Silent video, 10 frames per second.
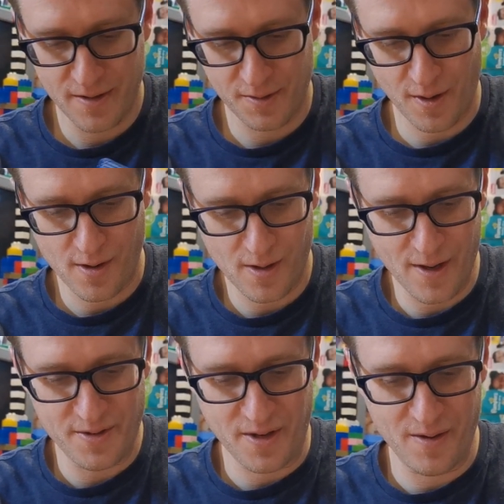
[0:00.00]
This is all
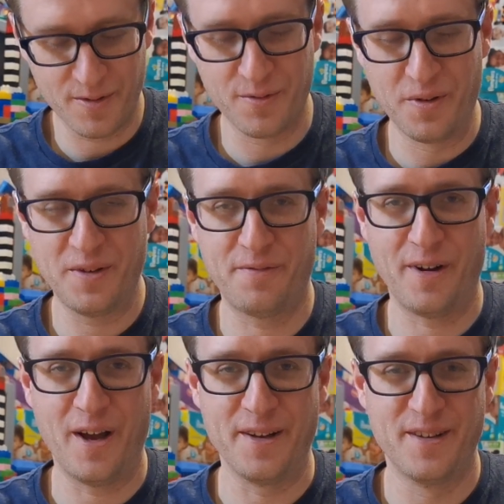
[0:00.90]
I was able to really
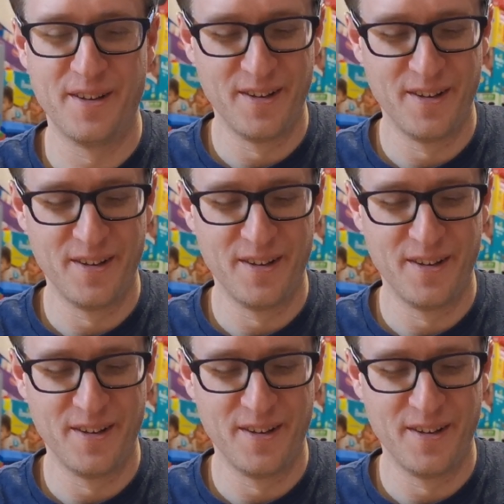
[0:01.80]
find